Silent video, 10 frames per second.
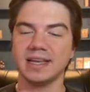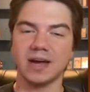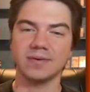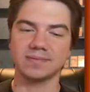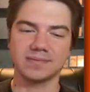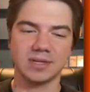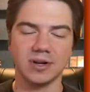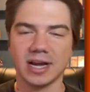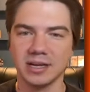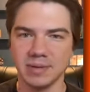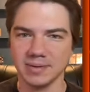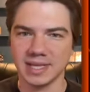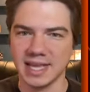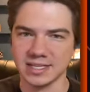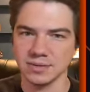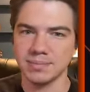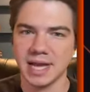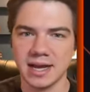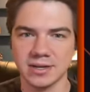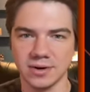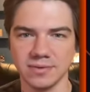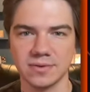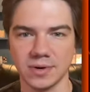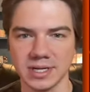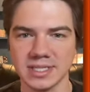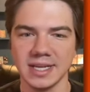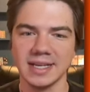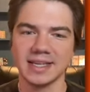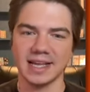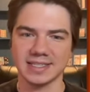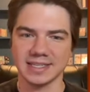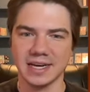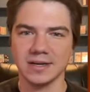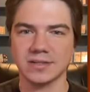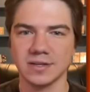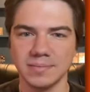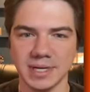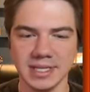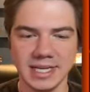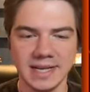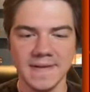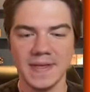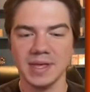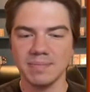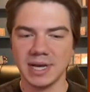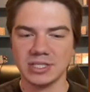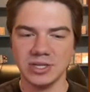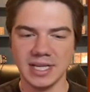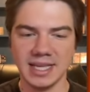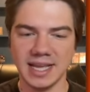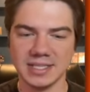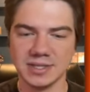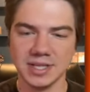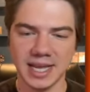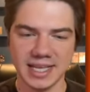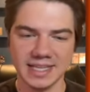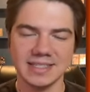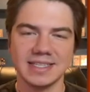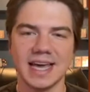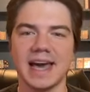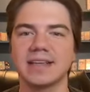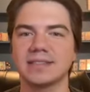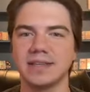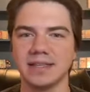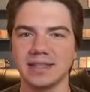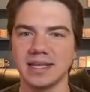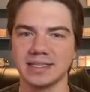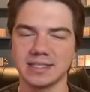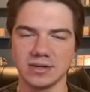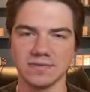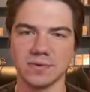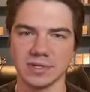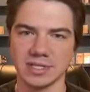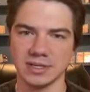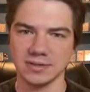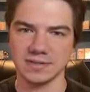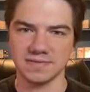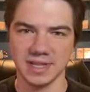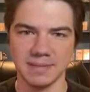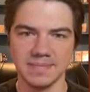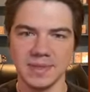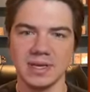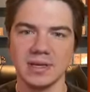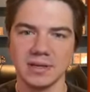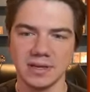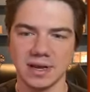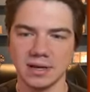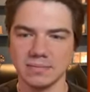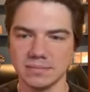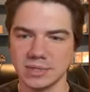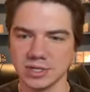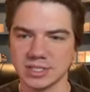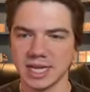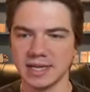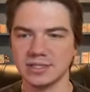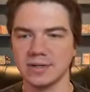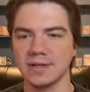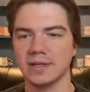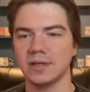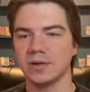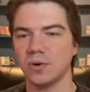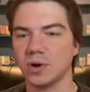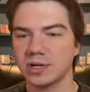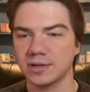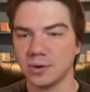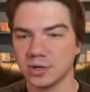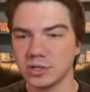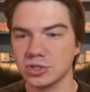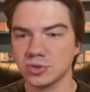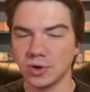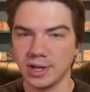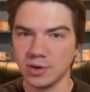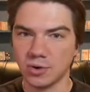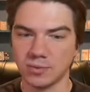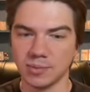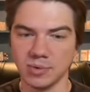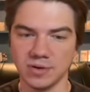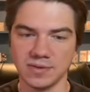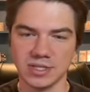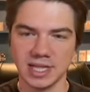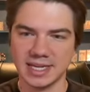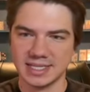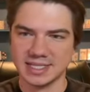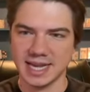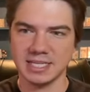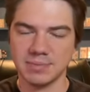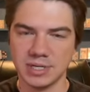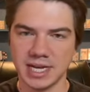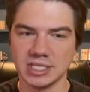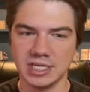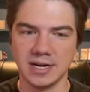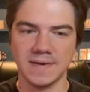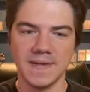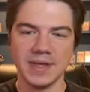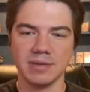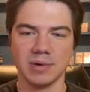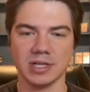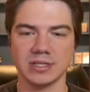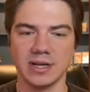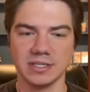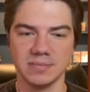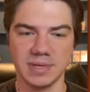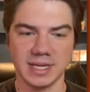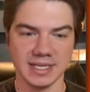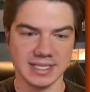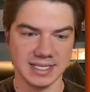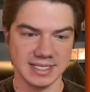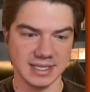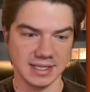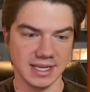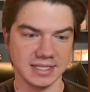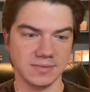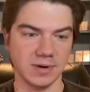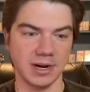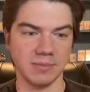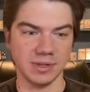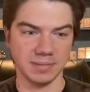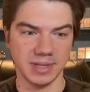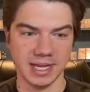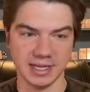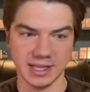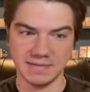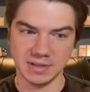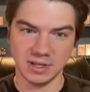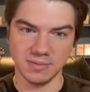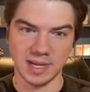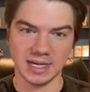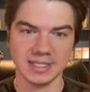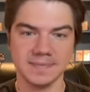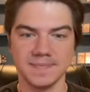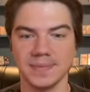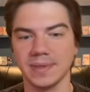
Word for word: Now, you're not going to be able to cancel Byakko, of course. That's a character ability, but you can cancel like his attacks and things that are forcing you to flip um, your stage or or destroy or remove. There's a lot of stage protection here, but it's also because this is a list where I'm only playing 11 low blocks.